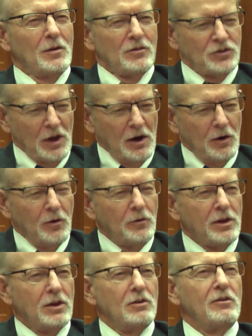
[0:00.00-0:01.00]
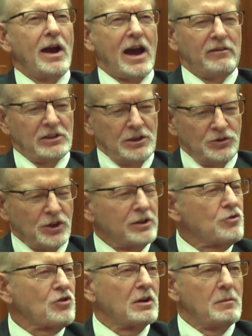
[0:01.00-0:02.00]
So you have a
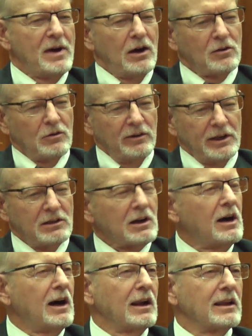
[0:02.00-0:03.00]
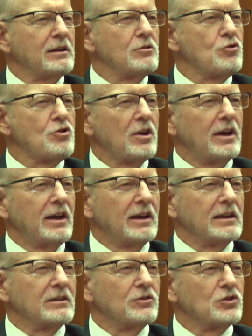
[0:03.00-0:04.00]
decision about going to college, and